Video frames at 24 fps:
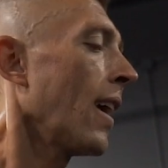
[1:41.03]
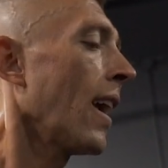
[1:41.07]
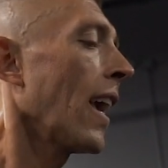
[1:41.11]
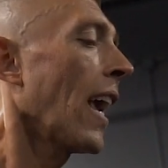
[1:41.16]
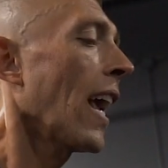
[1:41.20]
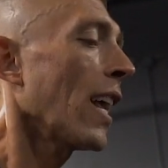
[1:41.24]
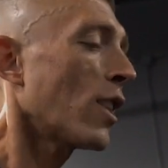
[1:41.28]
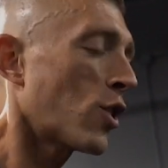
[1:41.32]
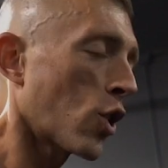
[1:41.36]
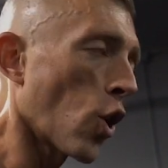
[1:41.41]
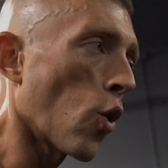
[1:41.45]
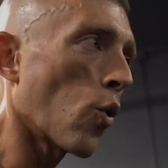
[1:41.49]

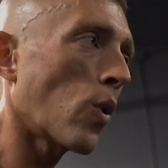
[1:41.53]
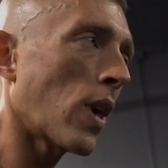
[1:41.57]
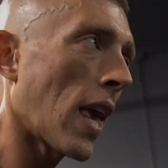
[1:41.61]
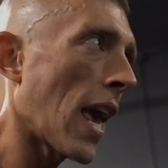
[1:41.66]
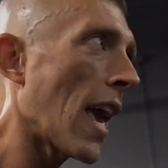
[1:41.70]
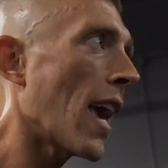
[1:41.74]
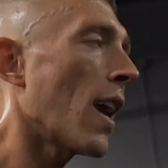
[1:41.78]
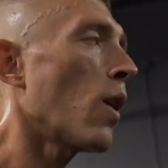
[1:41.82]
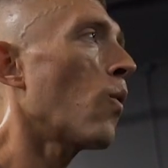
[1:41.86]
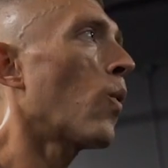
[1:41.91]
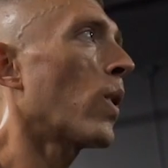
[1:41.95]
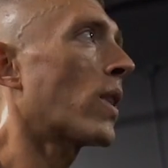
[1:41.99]
It's
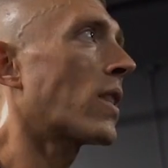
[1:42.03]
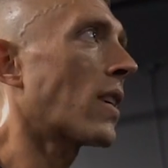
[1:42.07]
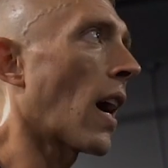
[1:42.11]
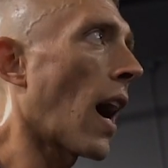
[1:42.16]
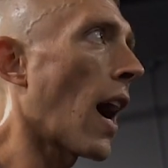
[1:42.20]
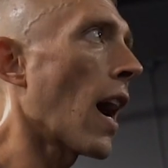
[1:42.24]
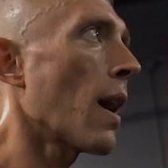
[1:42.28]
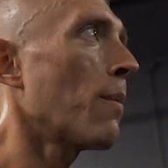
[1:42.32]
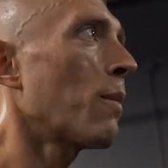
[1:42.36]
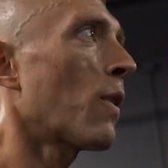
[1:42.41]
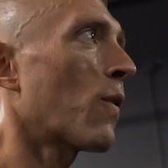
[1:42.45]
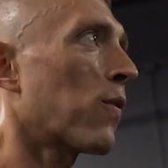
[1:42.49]
okay, with
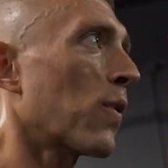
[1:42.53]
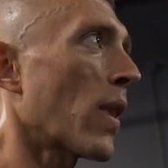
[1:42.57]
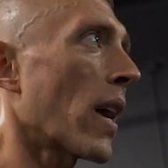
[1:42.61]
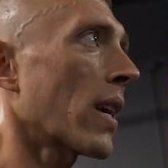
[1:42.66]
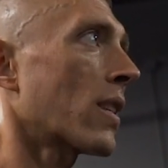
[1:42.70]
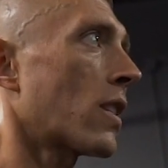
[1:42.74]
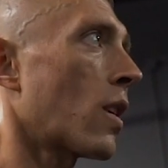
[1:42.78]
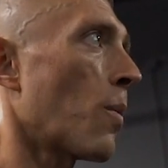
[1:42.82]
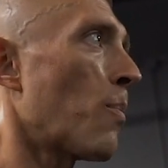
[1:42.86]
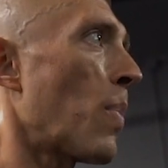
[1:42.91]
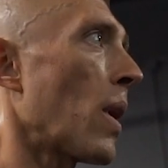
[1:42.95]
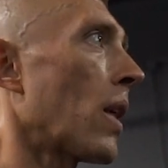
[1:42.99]
time and
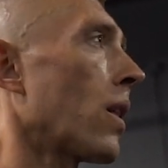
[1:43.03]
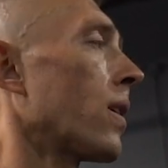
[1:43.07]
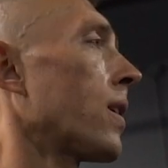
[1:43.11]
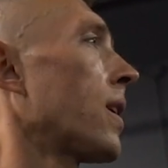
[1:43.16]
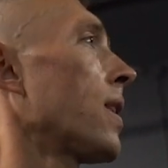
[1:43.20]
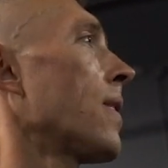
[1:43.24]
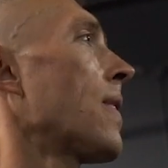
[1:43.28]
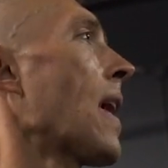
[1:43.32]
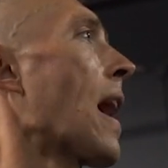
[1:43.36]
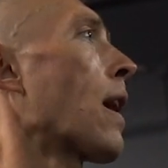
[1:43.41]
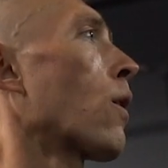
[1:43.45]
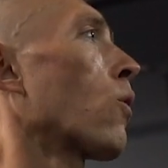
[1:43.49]

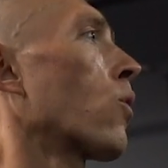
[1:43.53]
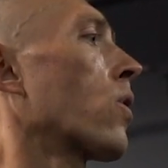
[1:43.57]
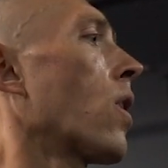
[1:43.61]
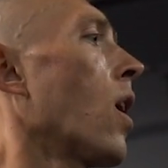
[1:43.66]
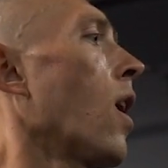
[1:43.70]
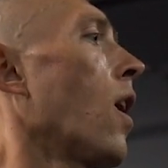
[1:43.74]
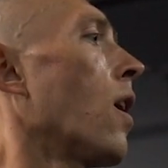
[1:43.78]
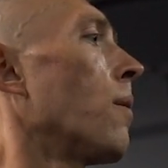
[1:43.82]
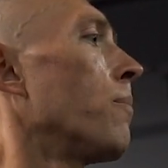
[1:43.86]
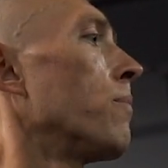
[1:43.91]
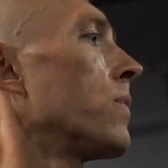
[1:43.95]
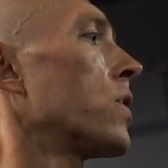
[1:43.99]
flexibility, that'll
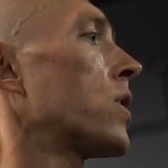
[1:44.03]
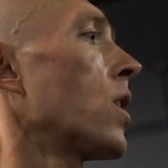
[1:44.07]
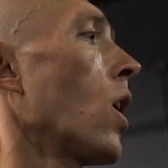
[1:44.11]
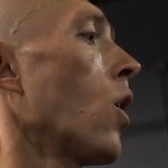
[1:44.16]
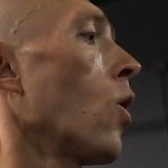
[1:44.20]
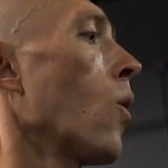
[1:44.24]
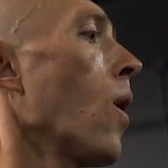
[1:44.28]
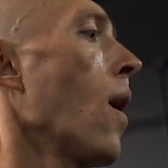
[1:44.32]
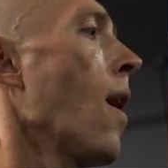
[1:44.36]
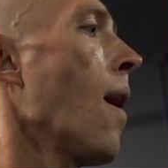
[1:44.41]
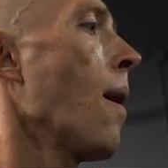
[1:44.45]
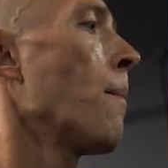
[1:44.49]
come. So
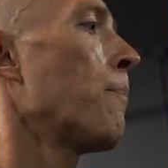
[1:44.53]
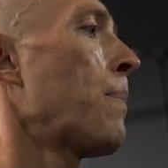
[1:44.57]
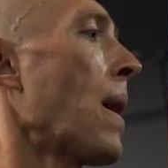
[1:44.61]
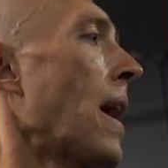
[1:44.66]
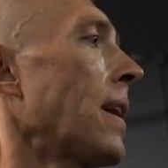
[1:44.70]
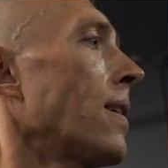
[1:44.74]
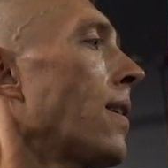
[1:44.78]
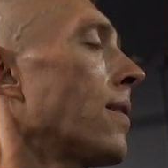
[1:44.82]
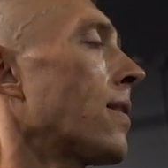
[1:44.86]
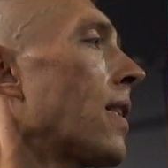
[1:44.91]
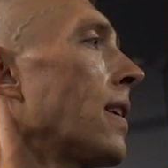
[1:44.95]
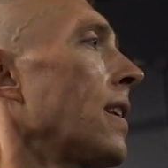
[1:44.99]

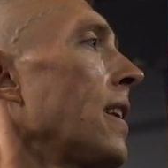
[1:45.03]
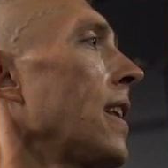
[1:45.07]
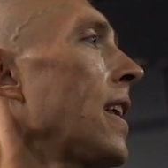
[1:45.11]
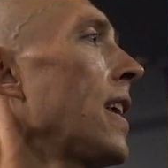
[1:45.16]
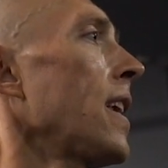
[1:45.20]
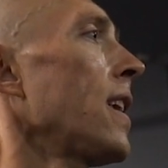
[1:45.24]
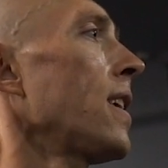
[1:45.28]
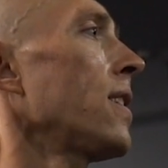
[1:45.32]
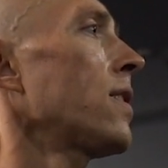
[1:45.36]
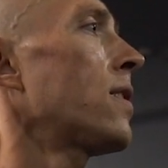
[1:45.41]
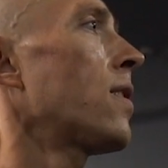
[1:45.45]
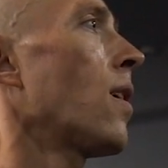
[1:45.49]
bend at the
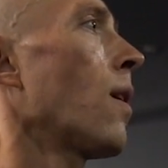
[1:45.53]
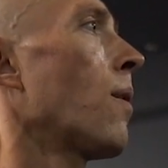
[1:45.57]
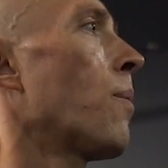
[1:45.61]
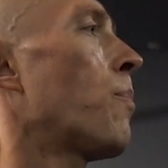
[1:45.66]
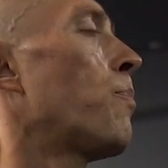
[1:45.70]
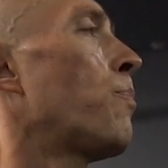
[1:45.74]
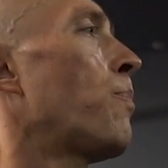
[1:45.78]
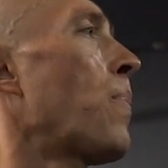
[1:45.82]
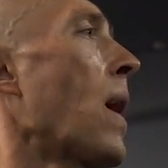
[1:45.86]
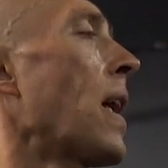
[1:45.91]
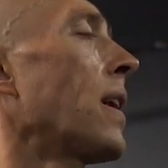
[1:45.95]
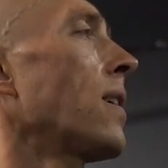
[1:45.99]
knees,
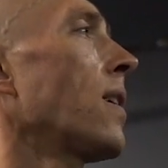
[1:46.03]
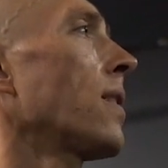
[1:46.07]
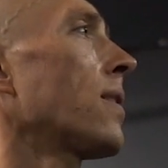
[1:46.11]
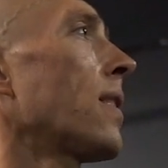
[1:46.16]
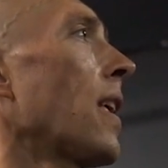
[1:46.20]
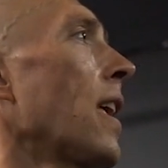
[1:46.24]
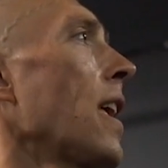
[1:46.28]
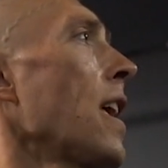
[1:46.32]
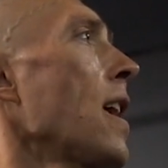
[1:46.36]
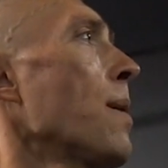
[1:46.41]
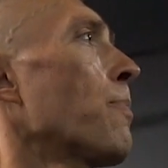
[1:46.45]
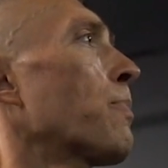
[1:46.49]
bend at the
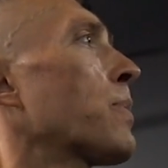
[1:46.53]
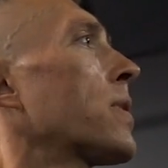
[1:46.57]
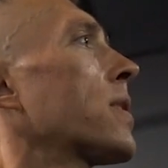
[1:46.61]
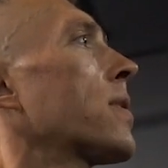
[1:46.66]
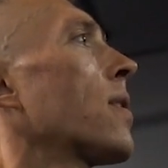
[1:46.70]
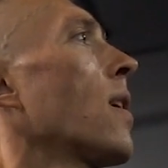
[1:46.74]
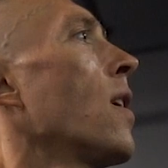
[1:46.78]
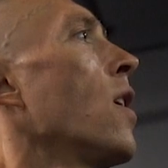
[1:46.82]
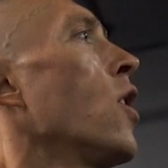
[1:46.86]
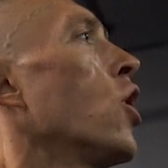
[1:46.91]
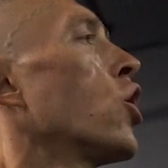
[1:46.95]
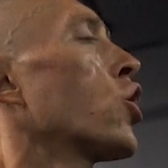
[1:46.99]
hips,
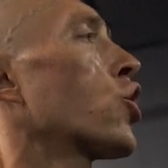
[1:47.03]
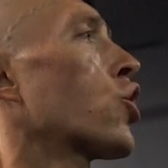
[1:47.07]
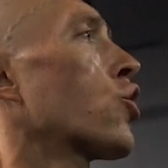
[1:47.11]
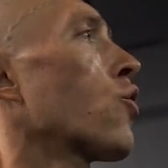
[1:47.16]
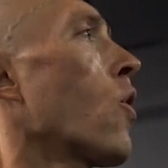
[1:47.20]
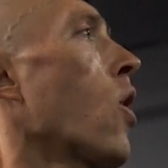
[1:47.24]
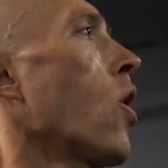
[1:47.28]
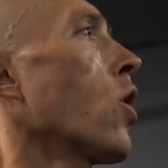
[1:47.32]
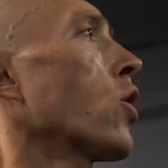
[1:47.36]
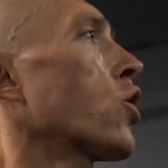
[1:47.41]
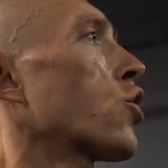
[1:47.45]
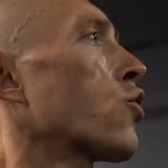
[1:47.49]

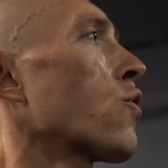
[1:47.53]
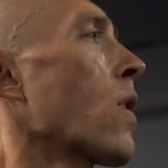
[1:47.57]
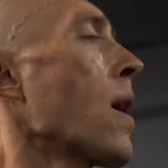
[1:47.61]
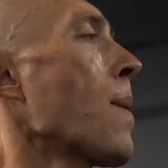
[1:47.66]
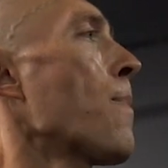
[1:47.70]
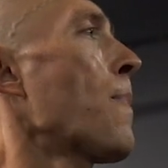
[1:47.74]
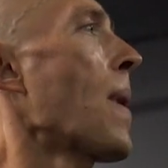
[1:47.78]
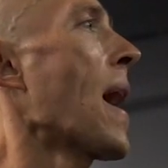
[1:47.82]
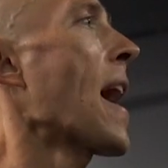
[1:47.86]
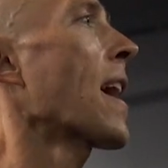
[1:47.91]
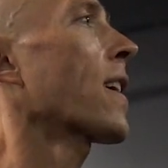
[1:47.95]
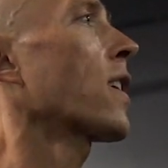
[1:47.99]
strong
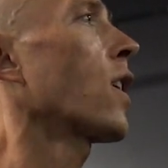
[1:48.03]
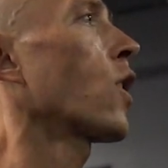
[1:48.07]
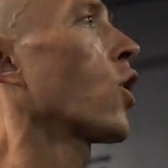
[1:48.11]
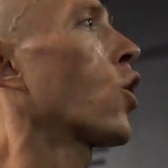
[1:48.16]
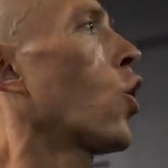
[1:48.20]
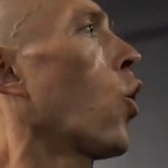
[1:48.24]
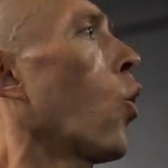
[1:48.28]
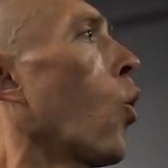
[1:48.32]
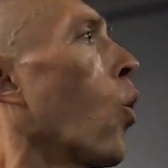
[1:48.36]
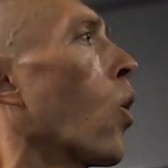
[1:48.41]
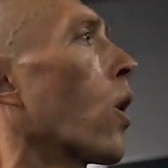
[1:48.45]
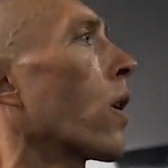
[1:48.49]
straight back and
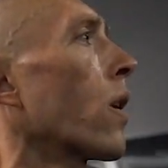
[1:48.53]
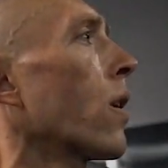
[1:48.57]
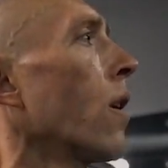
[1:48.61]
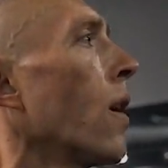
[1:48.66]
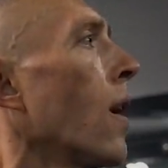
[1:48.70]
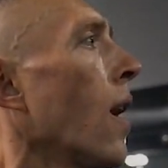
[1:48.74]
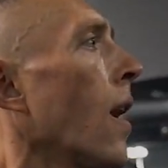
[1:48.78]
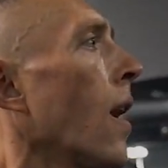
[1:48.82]
core,